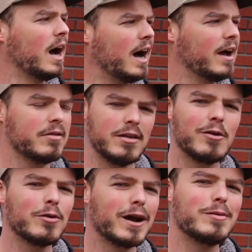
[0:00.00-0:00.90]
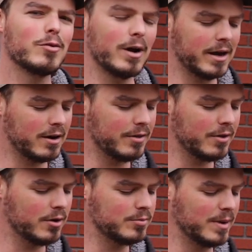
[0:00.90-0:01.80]
I think we're gonna be right on
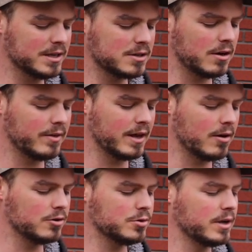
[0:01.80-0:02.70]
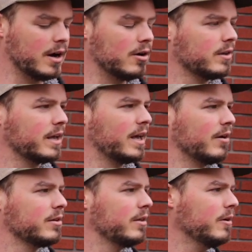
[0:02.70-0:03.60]
though based on that archery online
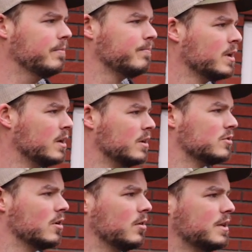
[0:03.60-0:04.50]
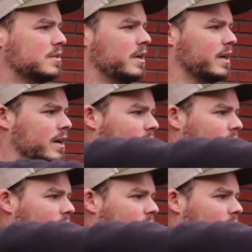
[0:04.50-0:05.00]
calculator. So let's take